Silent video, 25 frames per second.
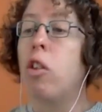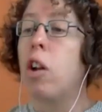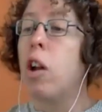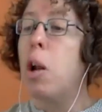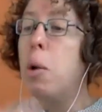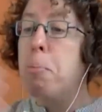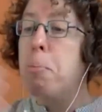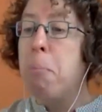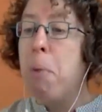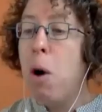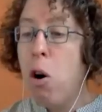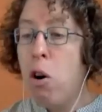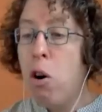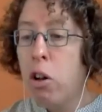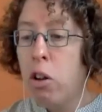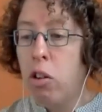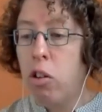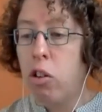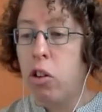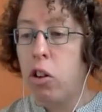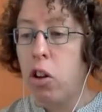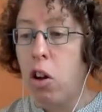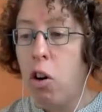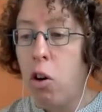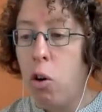And
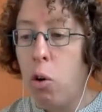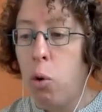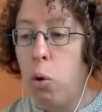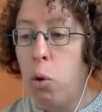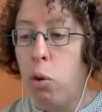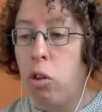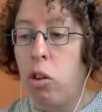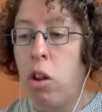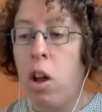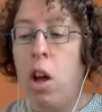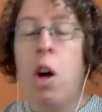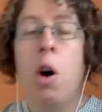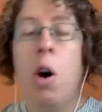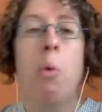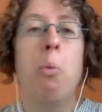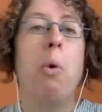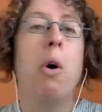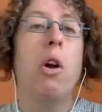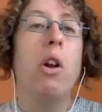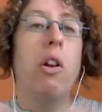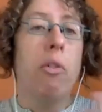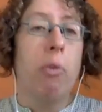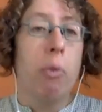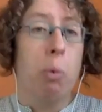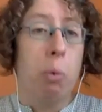amongst those,
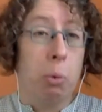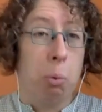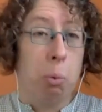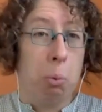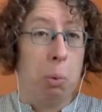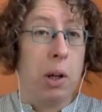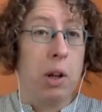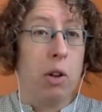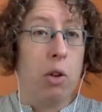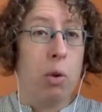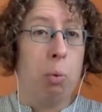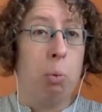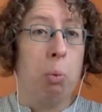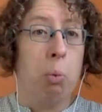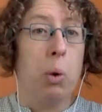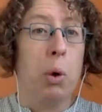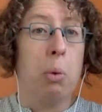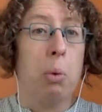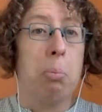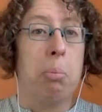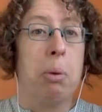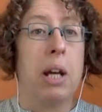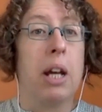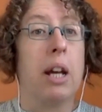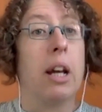one of which would
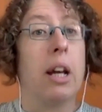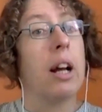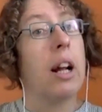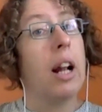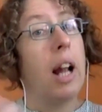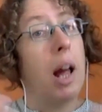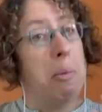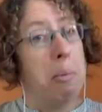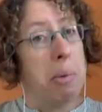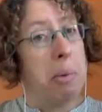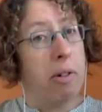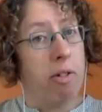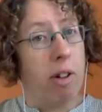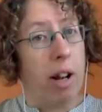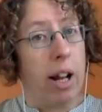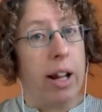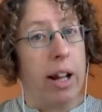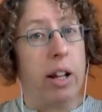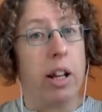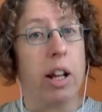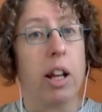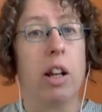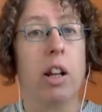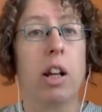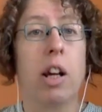have been climate
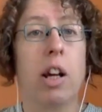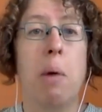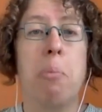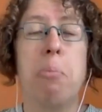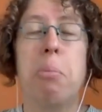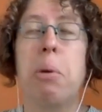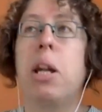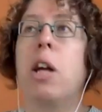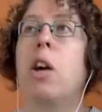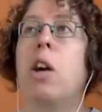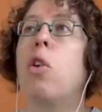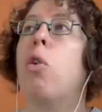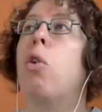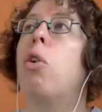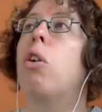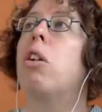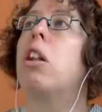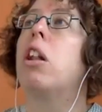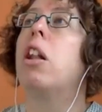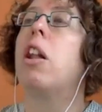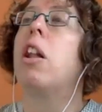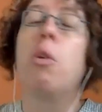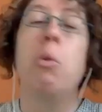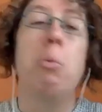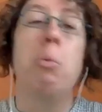related, a company called
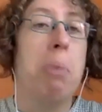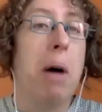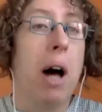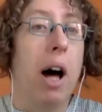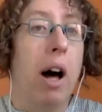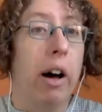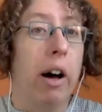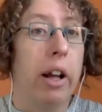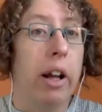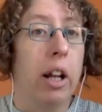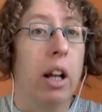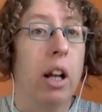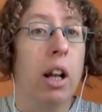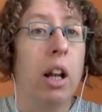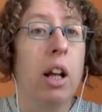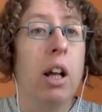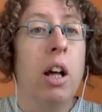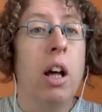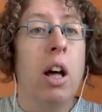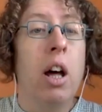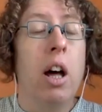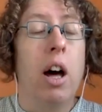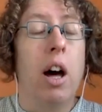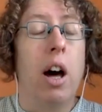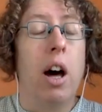Lone Pine,
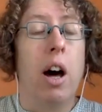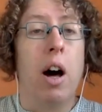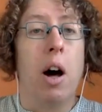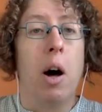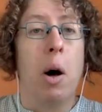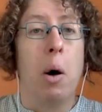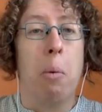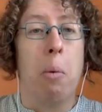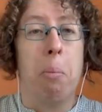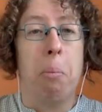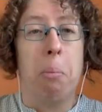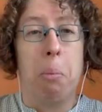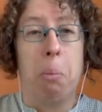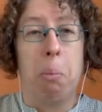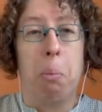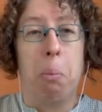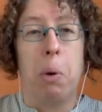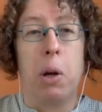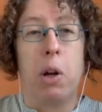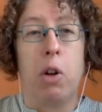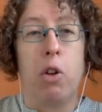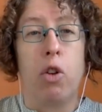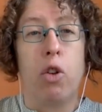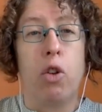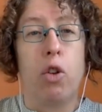
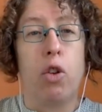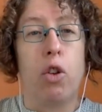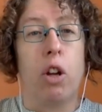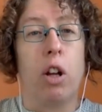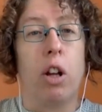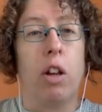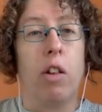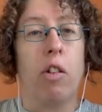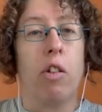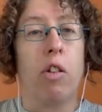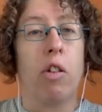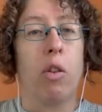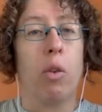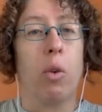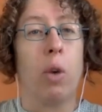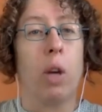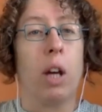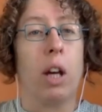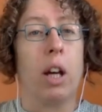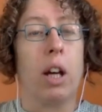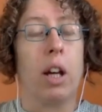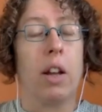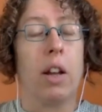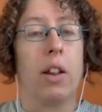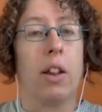which is
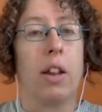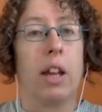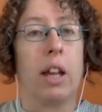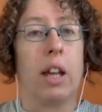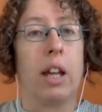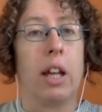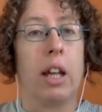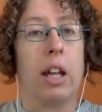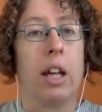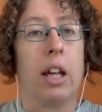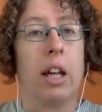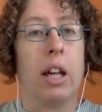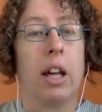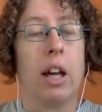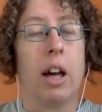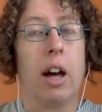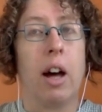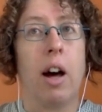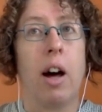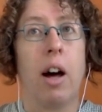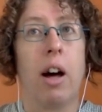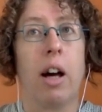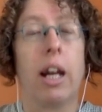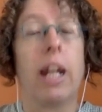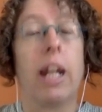suing the
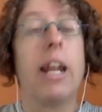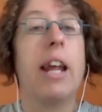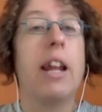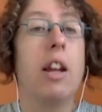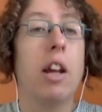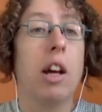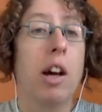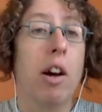Canadian